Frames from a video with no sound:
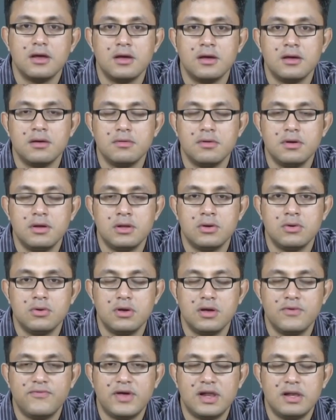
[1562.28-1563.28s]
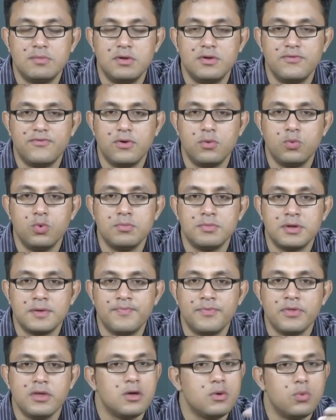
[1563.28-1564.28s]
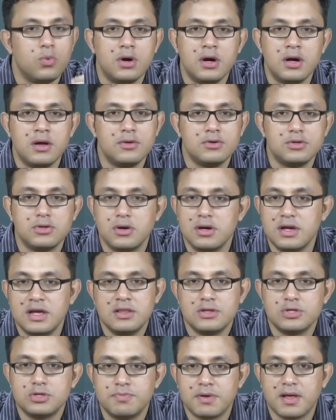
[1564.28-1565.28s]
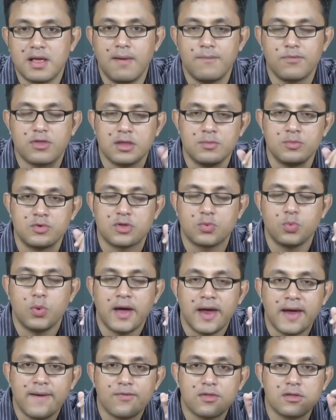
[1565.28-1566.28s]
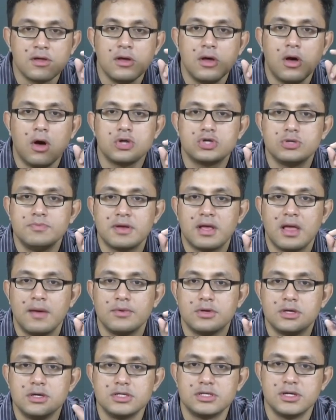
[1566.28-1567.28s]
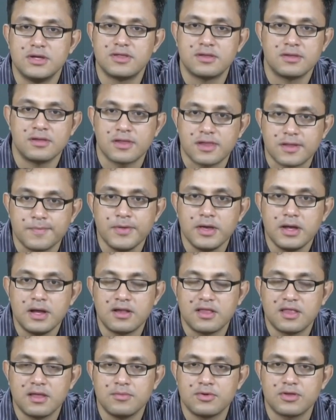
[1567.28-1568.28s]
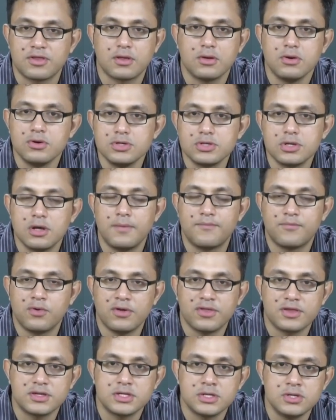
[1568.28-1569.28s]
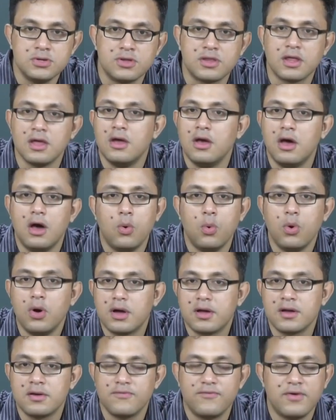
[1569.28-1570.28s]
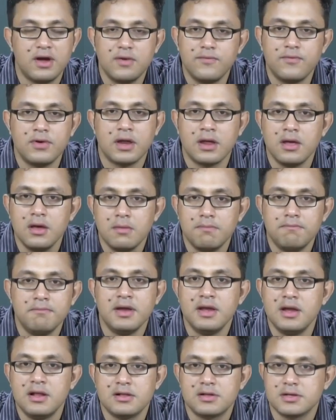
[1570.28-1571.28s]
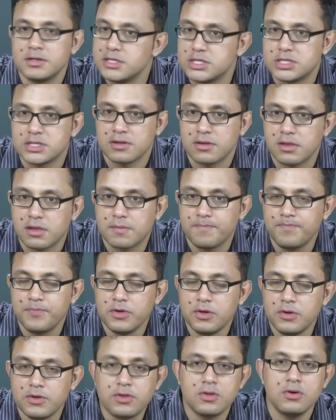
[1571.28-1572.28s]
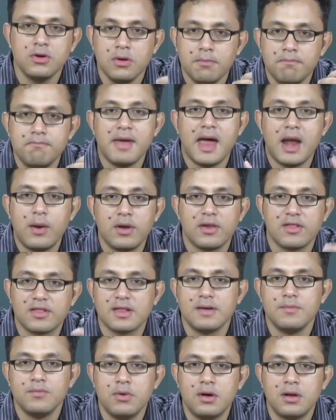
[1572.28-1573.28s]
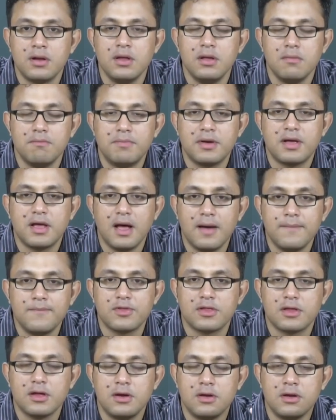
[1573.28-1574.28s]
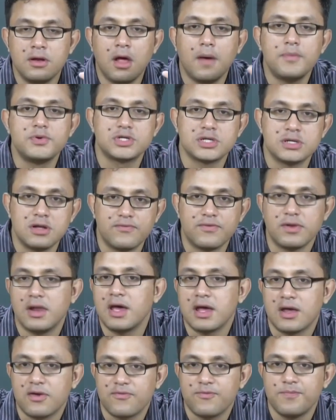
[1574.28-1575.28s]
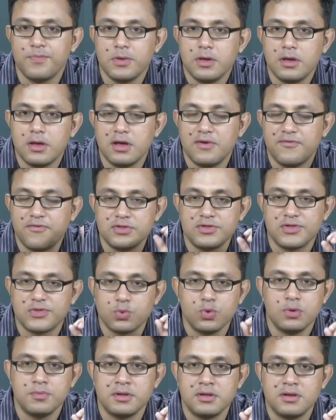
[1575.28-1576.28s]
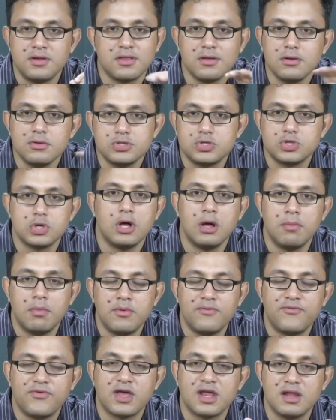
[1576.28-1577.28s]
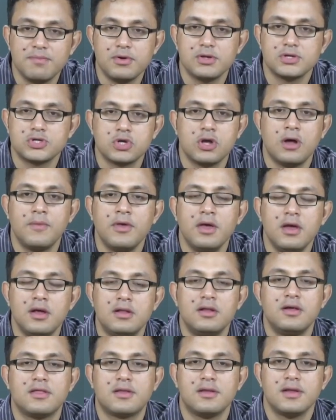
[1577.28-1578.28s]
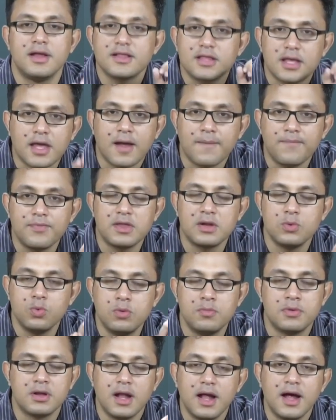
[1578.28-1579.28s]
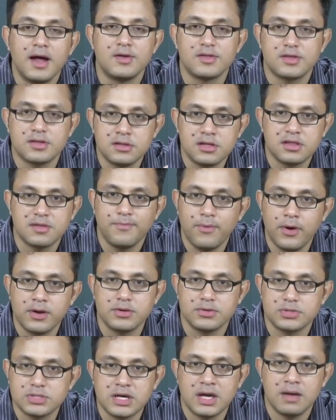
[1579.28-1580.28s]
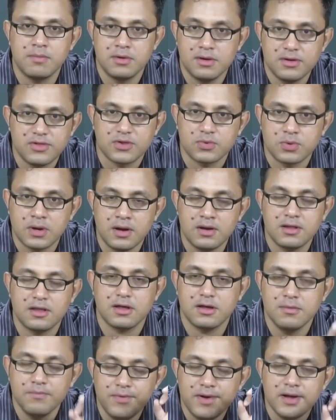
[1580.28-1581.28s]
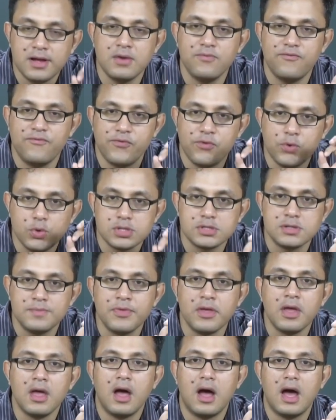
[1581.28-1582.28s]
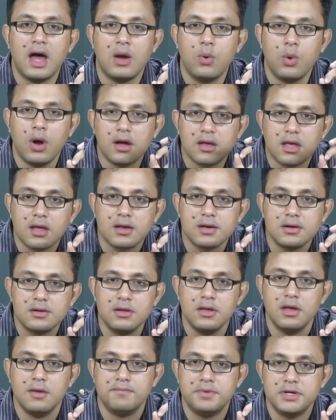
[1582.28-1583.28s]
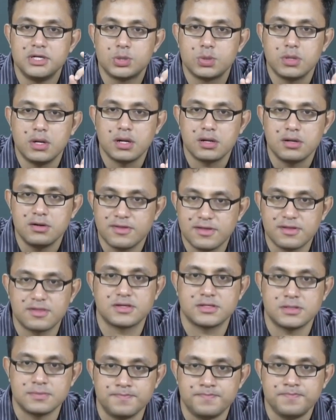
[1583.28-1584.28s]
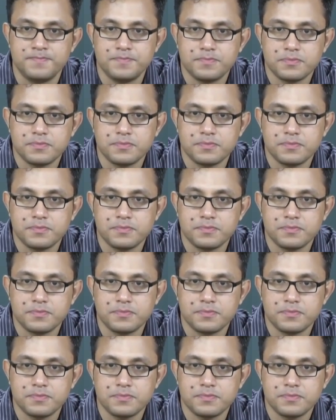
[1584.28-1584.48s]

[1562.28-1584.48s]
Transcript: uh, you know, available for women were either to become someone's wives or to become courtesans in someone's court or prostitutes or work in very, very menial conditions. So marrying someone becomes an option of life uh, for this woman. There's no job. I mean, forget about job. There's nothing that a woman has at this point of time in history. It's a completely feudal, hierarchical, patriarchal system.